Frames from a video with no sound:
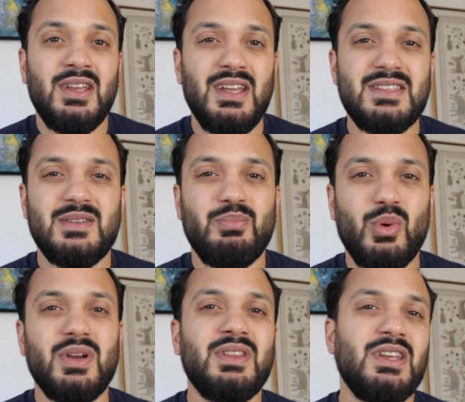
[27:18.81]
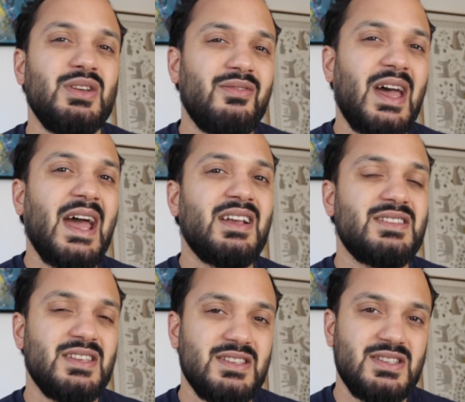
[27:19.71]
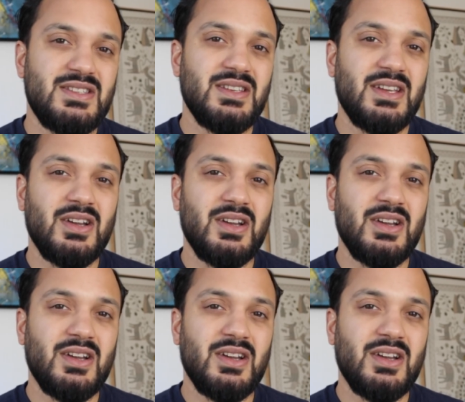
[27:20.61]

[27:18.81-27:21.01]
It's important that you have access to